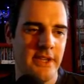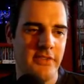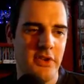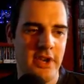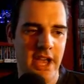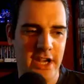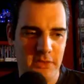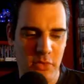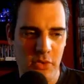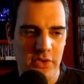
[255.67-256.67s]
If you hit
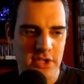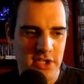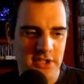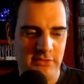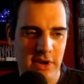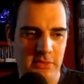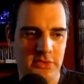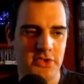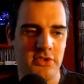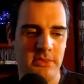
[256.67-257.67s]
any more than just the
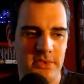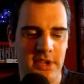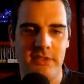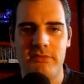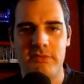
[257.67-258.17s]
rumble strips, it